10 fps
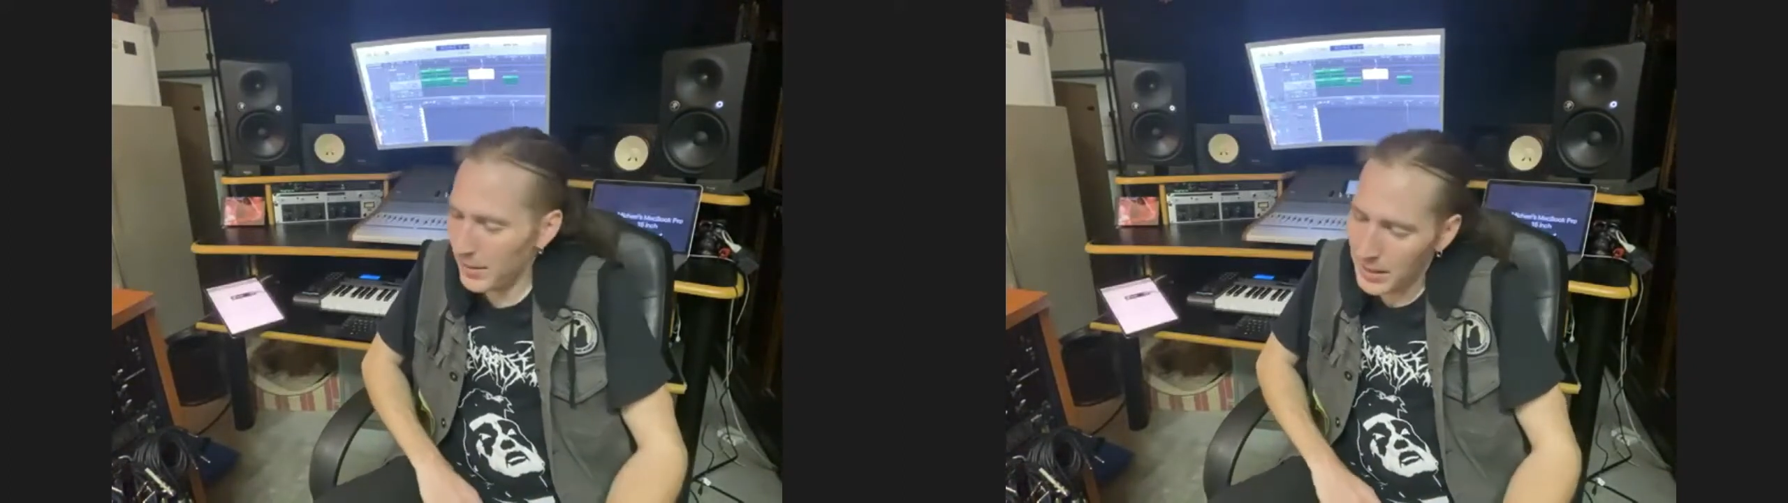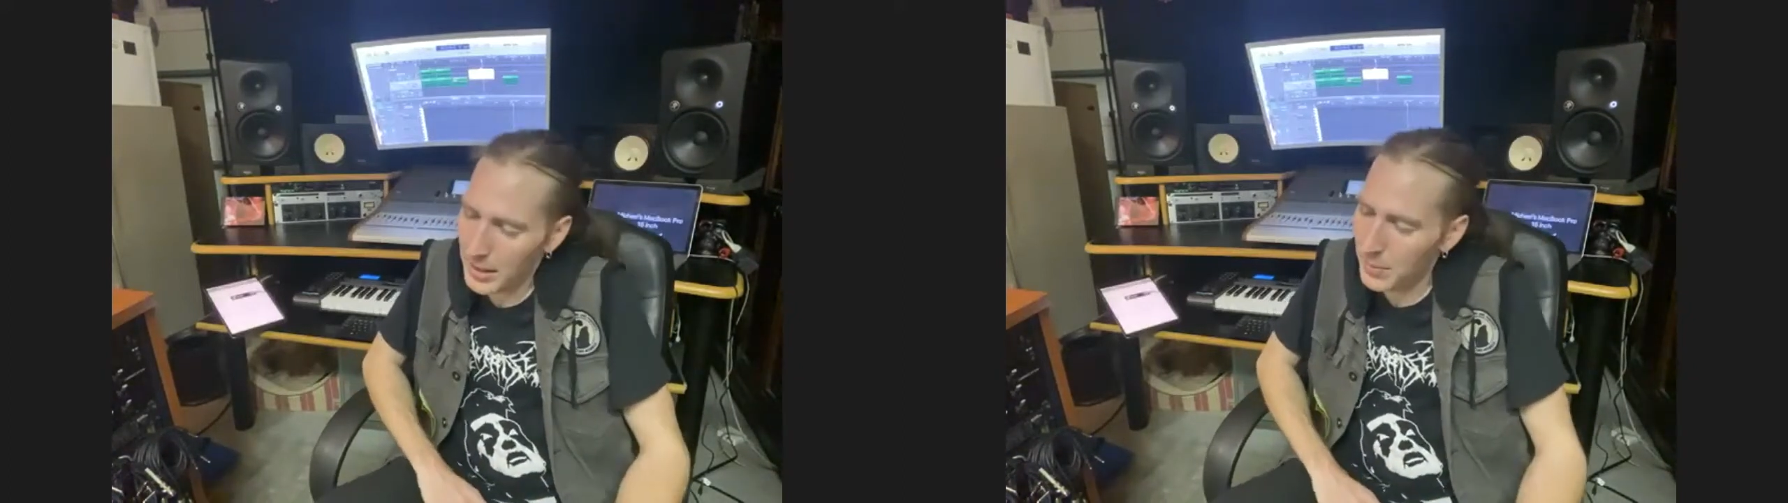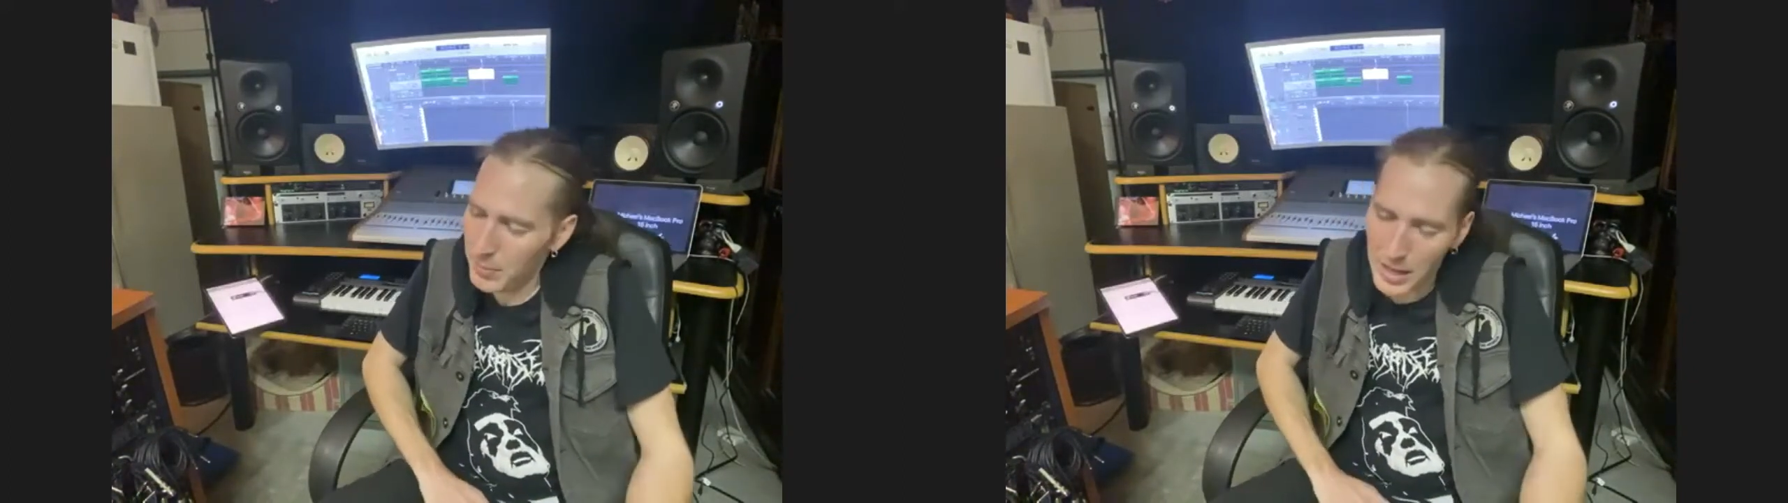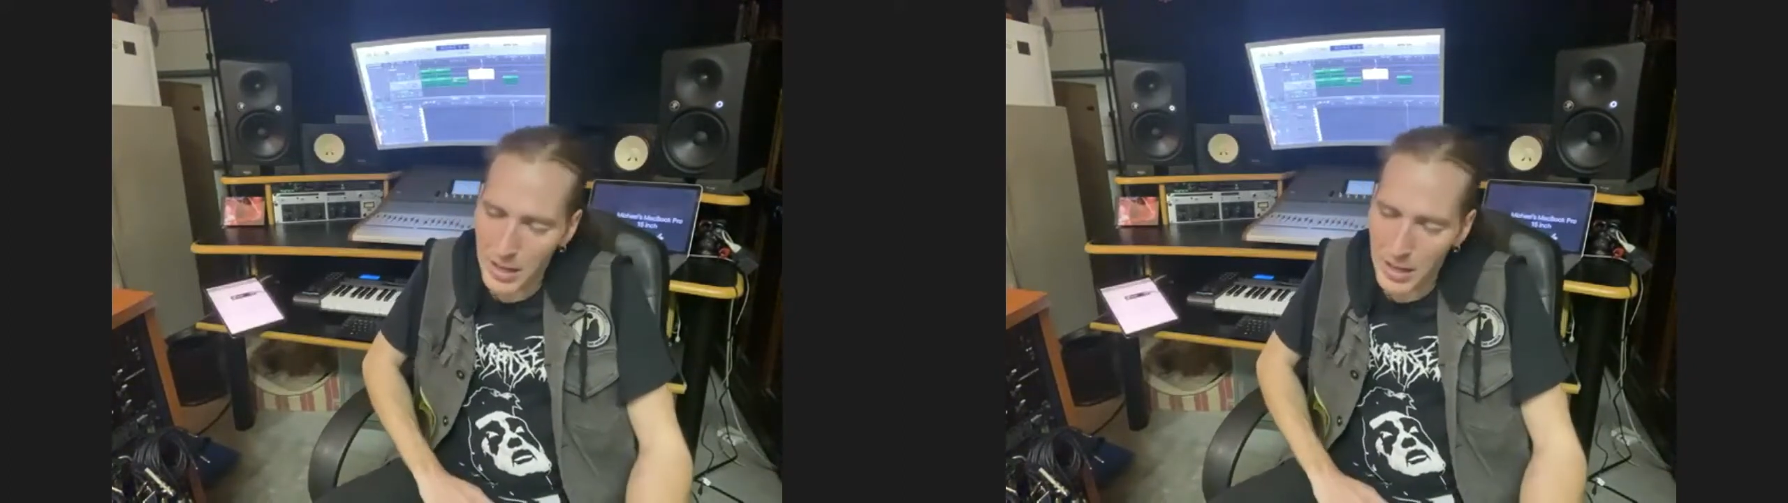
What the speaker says: may